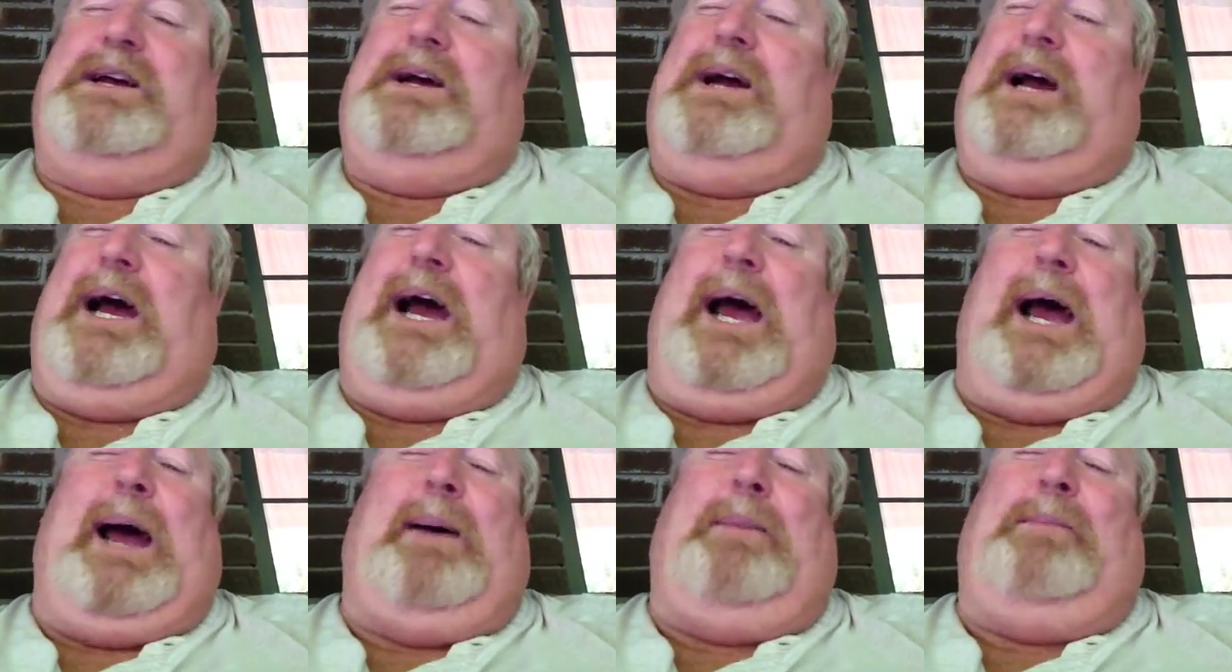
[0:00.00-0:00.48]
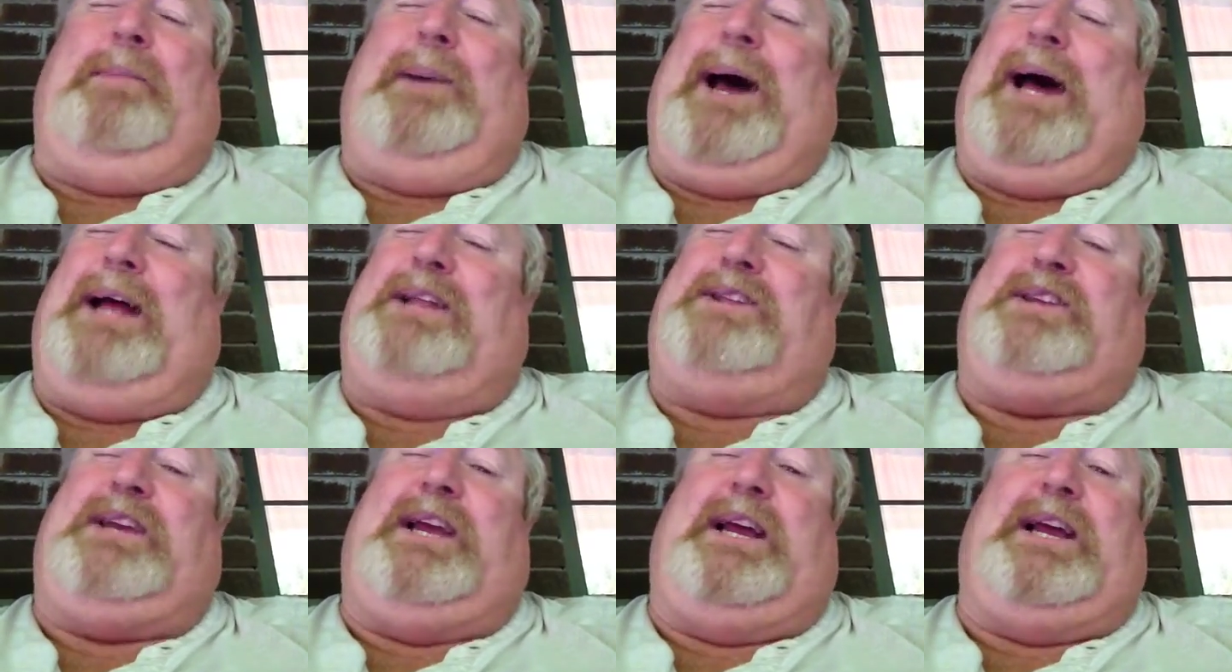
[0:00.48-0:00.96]
I, ah, my
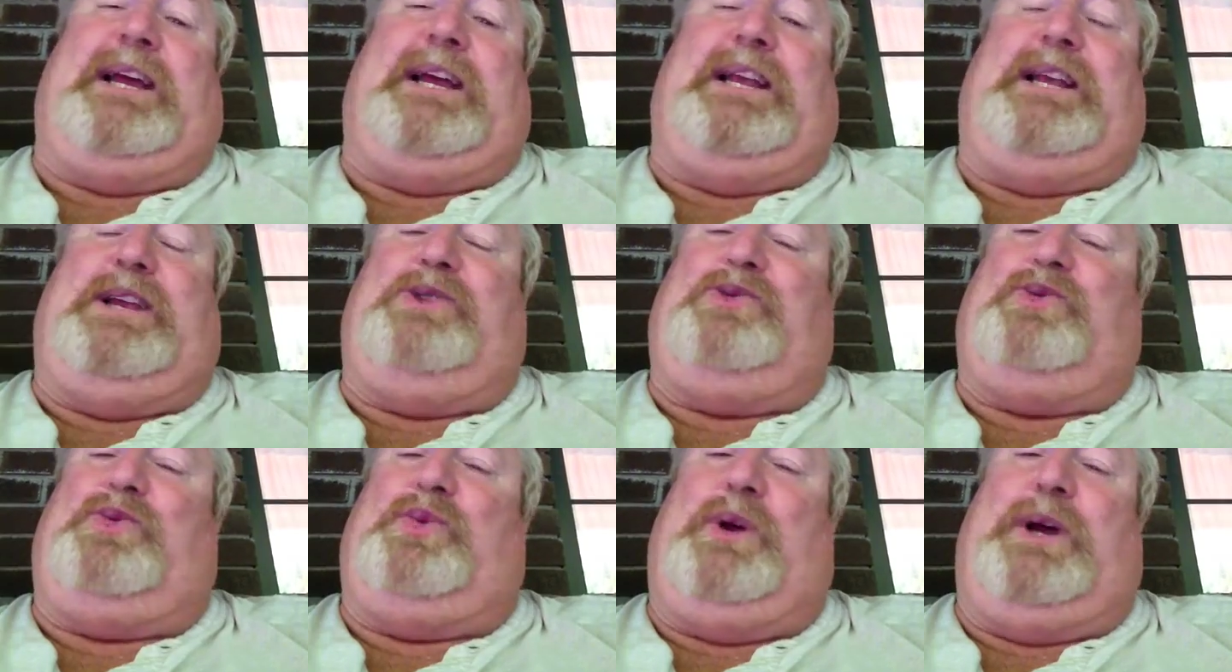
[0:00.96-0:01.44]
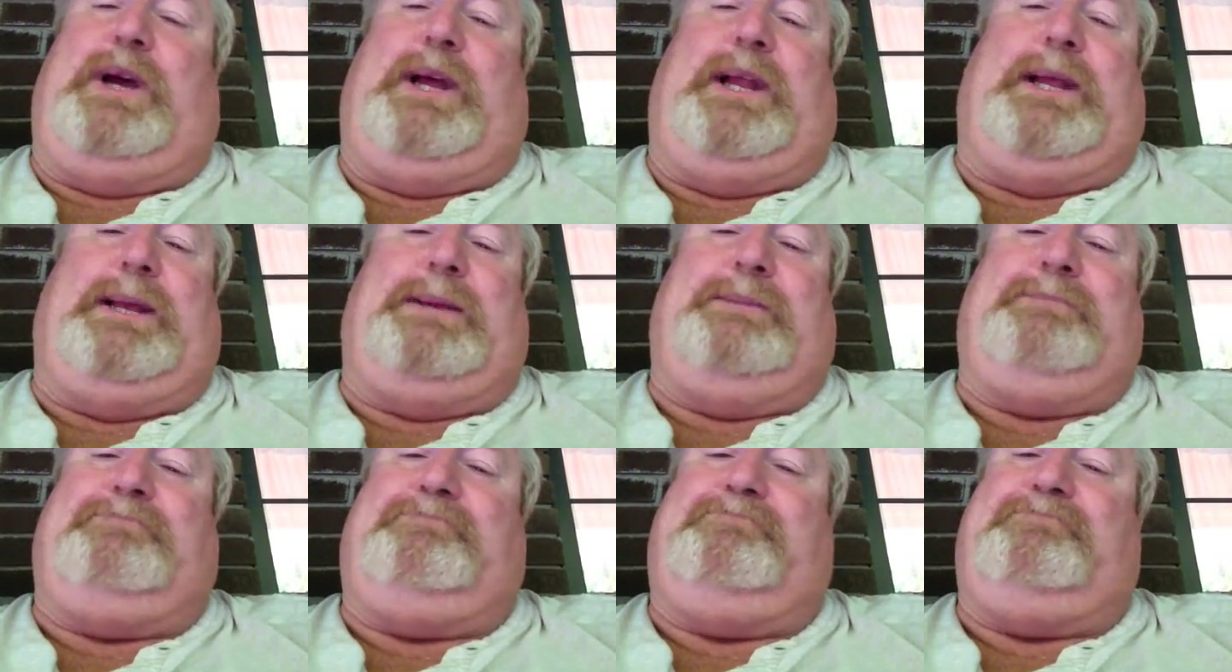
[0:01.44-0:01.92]
ticket is
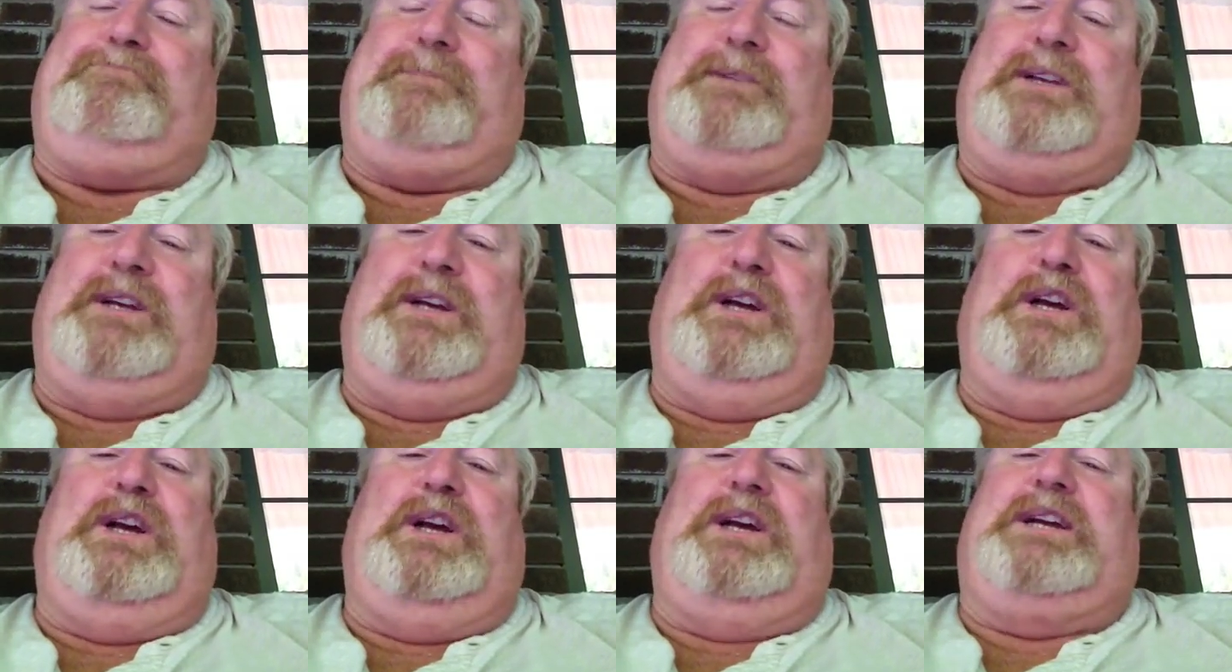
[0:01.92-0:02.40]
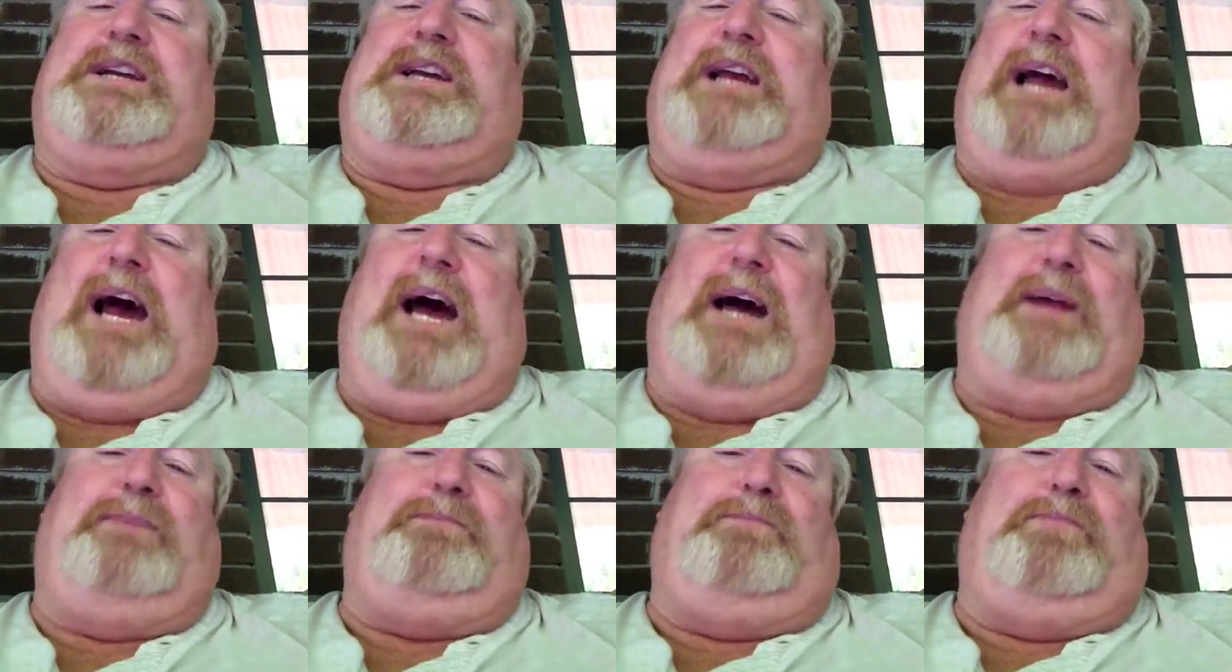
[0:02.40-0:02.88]
ready.
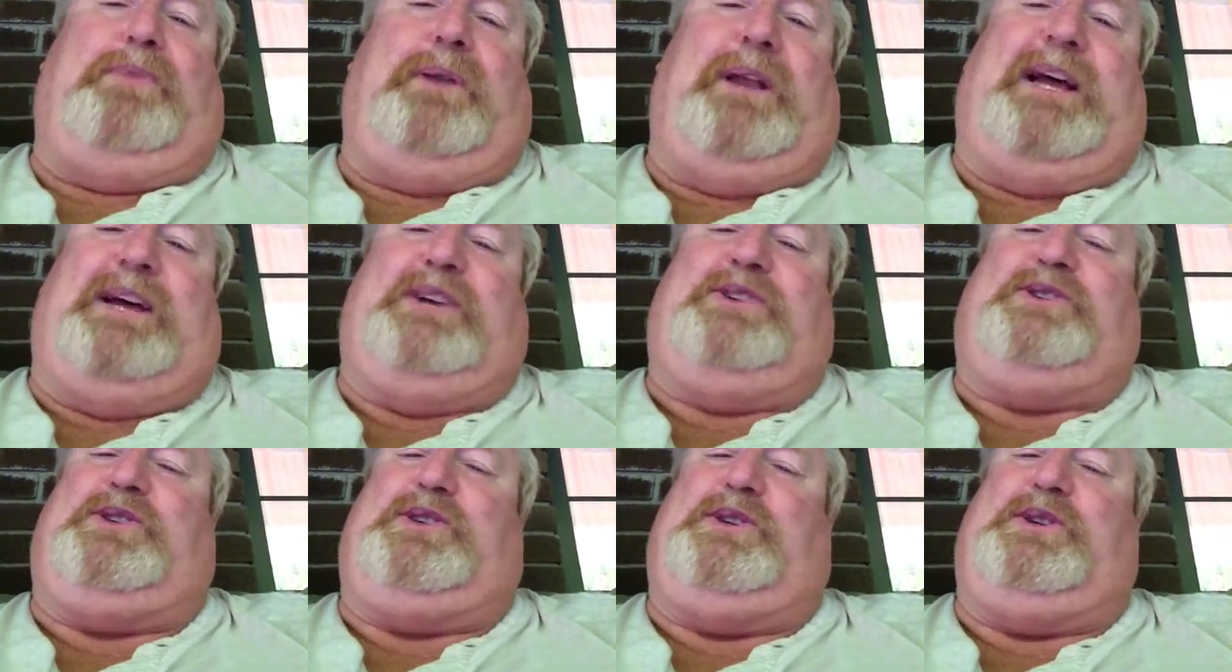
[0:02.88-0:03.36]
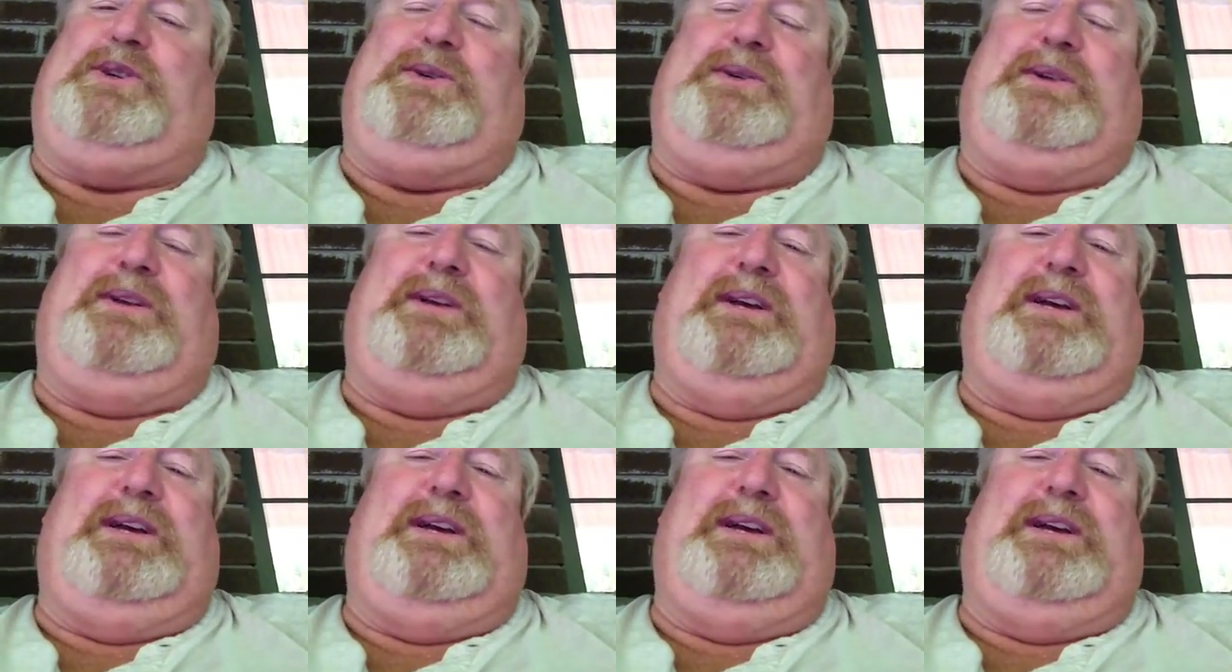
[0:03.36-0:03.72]
God bless you.